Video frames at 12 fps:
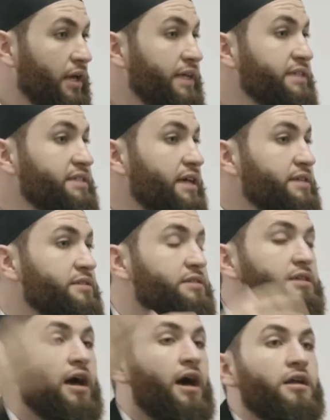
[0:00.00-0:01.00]
He
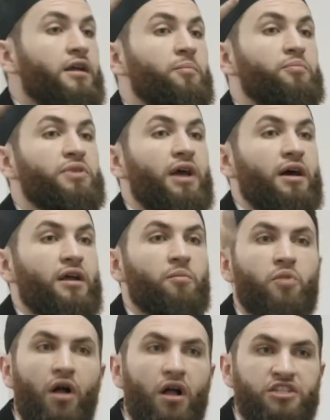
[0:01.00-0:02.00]
says, Ya Rabb, Ya
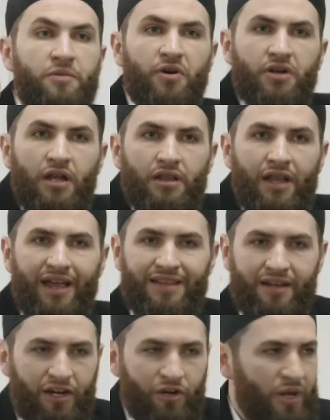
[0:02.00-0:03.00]
Rabb, calls upon Allah,
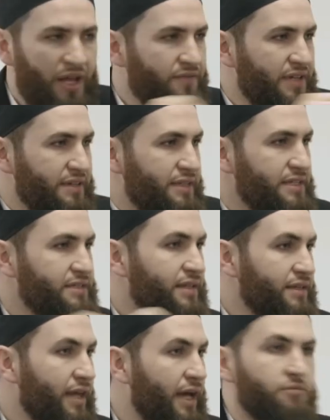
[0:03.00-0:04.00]
not a grave, not this,
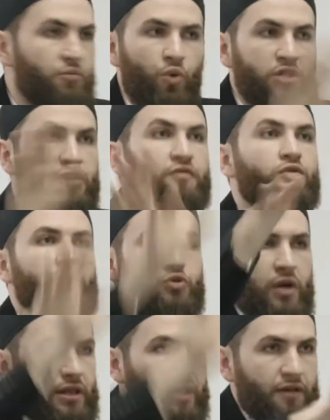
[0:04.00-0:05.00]
not that, wonderful,
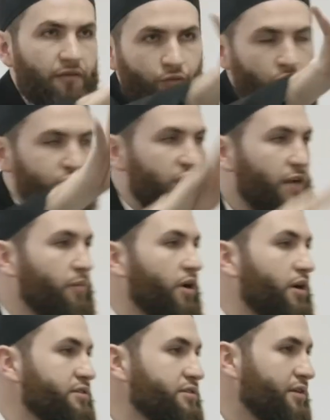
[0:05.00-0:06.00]
to Allah, four check
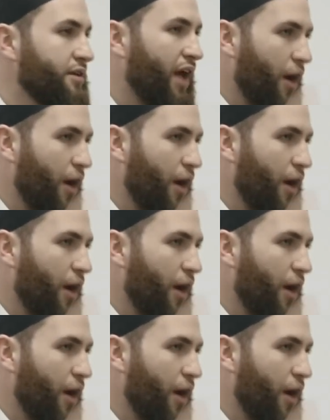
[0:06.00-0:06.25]
marks.